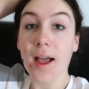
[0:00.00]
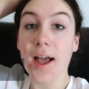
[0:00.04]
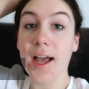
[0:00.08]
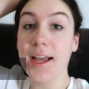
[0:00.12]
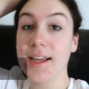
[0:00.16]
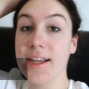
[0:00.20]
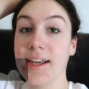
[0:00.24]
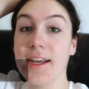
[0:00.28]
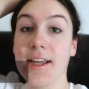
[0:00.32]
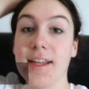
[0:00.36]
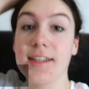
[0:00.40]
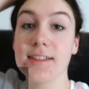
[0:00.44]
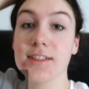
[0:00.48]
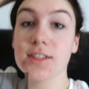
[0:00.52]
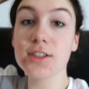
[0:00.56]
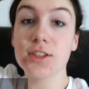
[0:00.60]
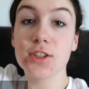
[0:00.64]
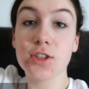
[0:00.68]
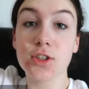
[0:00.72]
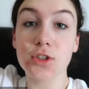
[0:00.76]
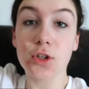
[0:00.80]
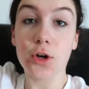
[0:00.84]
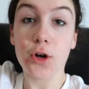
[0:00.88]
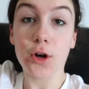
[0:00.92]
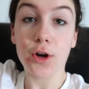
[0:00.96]
Hi guys,
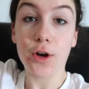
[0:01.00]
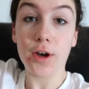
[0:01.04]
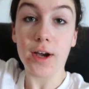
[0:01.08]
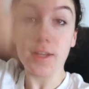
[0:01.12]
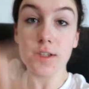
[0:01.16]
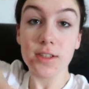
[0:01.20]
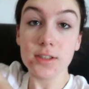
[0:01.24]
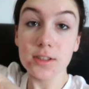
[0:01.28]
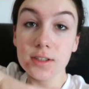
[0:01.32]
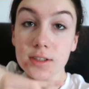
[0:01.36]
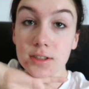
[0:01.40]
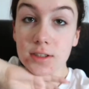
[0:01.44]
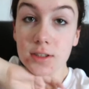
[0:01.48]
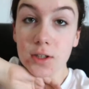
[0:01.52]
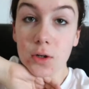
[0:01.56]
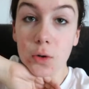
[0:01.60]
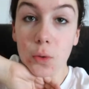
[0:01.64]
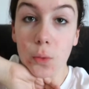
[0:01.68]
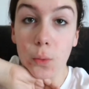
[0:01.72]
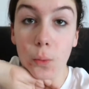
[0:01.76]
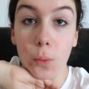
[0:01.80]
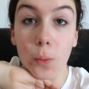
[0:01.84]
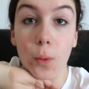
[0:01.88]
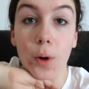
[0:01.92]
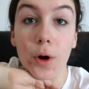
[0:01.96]
so I just
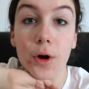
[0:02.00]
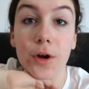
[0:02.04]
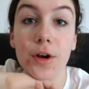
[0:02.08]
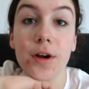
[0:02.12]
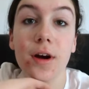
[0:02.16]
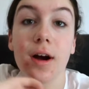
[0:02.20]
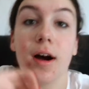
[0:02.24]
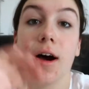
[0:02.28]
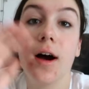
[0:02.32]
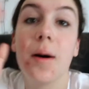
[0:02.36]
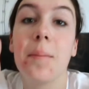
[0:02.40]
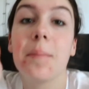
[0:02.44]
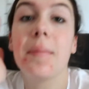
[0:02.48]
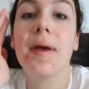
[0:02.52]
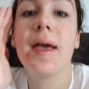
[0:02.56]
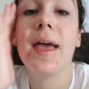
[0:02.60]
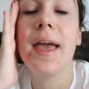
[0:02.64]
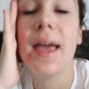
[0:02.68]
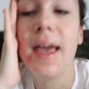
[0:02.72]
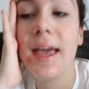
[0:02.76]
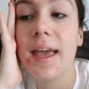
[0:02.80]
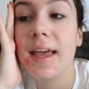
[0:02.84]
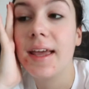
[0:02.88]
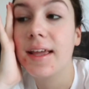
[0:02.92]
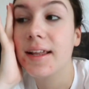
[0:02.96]
woke up
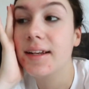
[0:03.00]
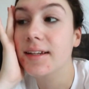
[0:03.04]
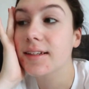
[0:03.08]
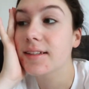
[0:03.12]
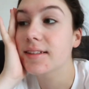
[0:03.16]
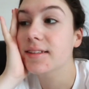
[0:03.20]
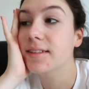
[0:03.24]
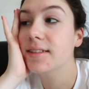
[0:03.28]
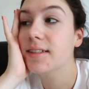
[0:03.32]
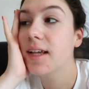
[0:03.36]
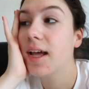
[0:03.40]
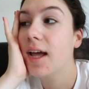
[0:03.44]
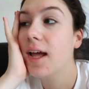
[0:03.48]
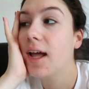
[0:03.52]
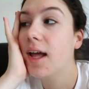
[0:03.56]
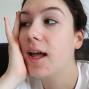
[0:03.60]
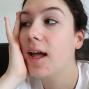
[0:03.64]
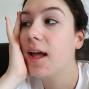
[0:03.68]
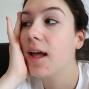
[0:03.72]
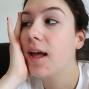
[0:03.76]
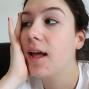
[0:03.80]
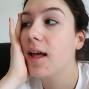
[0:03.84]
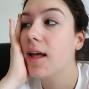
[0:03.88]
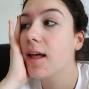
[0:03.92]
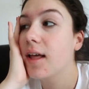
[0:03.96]
and
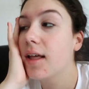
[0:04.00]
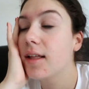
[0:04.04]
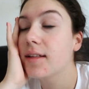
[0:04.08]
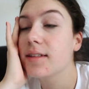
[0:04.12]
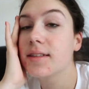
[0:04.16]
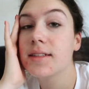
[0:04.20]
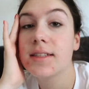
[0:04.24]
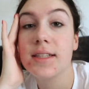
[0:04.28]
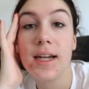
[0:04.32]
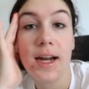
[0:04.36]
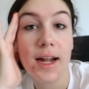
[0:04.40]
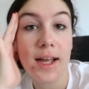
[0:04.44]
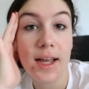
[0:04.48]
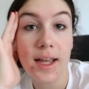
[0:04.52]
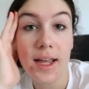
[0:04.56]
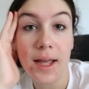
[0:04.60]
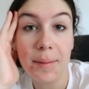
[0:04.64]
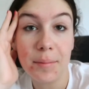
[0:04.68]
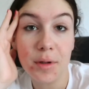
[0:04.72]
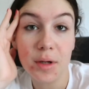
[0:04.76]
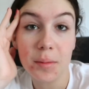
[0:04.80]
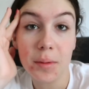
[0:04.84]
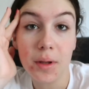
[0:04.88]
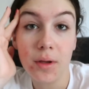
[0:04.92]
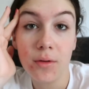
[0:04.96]
today
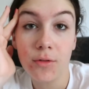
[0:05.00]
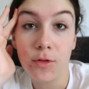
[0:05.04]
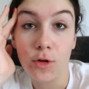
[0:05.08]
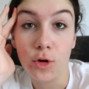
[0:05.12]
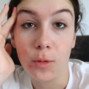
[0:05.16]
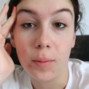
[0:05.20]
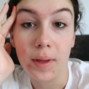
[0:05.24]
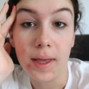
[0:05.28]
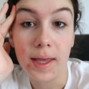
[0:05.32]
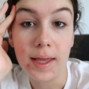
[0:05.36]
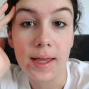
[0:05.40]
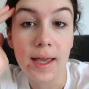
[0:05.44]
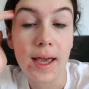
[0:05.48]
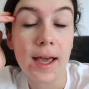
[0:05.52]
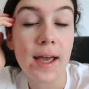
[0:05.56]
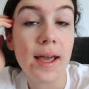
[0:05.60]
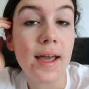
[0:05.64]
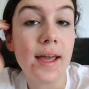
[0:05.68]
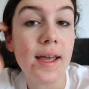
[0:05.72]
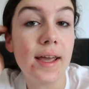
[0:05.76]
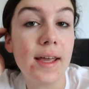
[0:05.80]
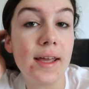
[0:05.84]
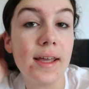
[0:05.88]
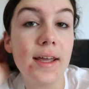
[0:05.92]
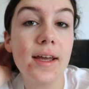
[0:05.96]
I'm going to be filming
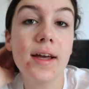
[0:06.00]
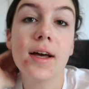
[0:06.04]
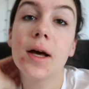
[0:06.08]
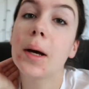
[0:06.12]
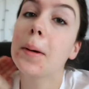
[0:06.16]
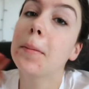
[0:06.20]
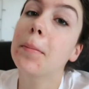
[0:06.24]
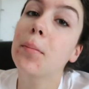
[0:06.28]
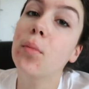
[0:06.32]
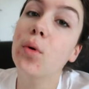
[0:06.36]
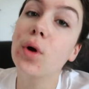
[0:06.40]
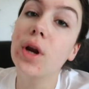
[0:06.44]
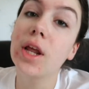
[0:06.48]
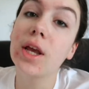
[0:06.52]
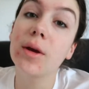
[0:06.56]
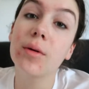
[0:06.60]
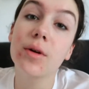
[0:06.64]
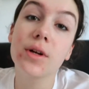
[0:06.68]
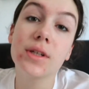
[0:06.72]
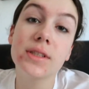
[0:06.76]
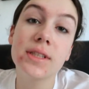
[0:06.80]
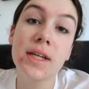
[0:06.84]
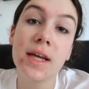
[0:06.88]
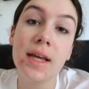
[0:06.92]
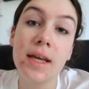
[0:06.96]
a morning
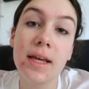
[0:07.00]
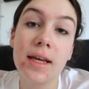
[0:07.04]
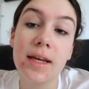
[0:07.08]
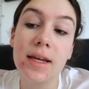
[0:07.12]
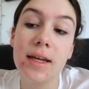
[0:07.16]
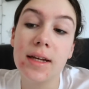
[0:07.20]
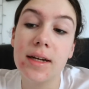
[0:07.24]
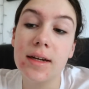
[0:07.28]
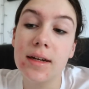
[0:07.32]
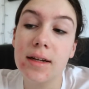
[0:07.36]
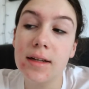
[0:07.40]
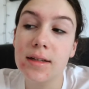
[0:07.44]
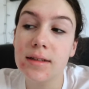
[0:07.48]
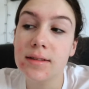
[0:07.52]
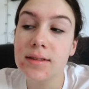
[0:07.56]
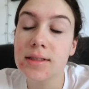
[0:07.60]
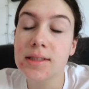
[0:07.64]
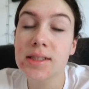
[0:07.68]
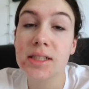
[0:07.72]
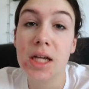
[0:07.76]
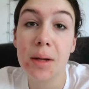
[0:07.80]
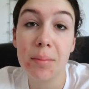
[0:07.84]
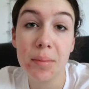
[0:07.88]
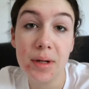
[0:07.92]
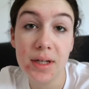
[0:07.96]
routine
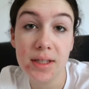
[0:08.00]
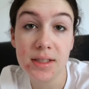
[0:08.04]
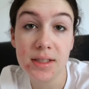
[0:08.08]
summer